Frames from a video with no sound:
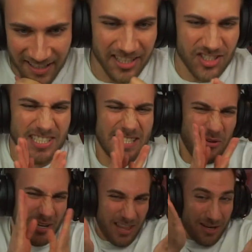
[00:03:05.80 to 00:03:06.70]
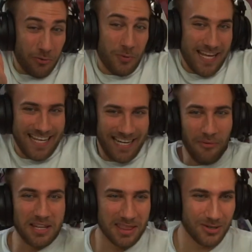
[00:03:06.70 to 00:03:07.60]
Just look at the queen.
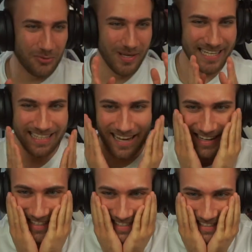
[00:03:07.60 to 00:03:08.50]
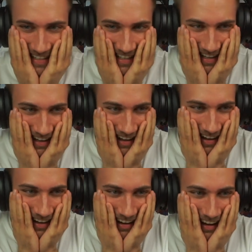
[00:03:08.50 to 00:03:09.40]
Look at the queen, guys.
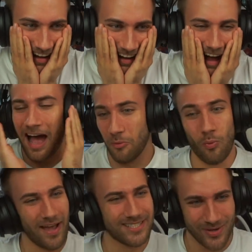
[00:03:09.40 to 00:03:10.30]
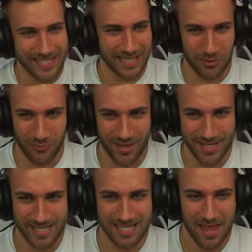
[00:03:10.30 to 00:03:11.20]
I'm way too excited for
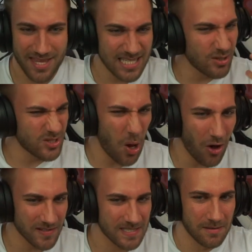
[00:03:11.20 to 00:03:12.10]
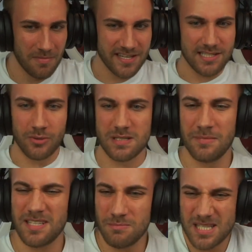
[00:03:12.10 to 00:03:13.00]
this. This looks awesome. This looks
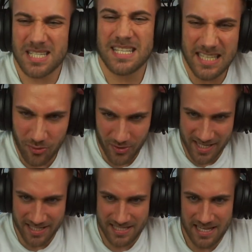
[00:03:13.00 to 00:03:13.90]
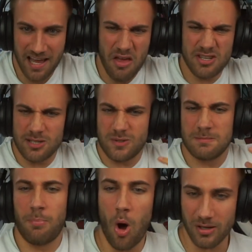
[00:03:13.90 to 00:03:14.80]
mysterious. This looks
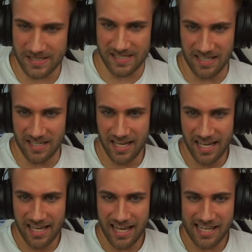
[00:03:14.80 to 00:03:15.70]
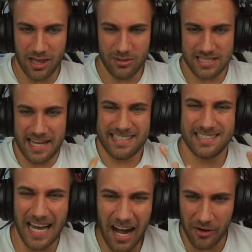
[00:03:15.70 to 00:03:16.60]
bossy. It looks like
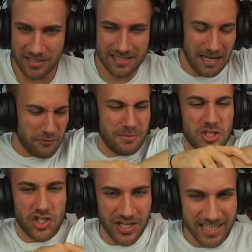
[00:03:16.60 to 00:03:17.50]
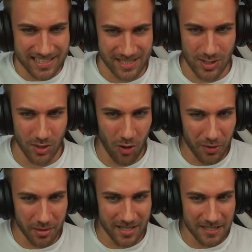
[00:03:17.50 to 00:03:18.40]
dark. It gave me chills. You know
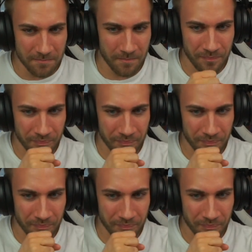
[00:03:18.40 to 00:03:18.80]
what I mean?